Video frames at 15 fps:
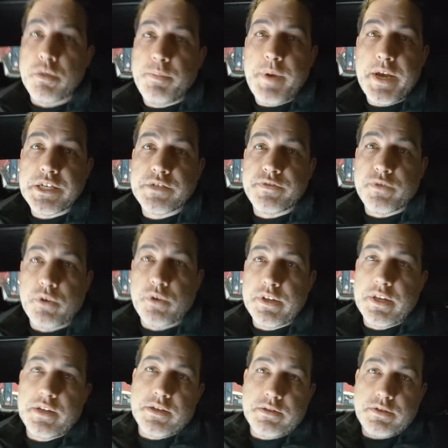pays for it,
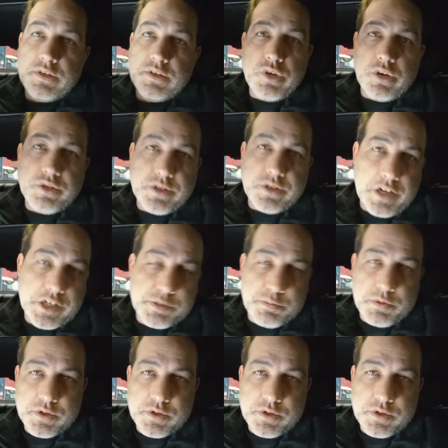and then charges the customer.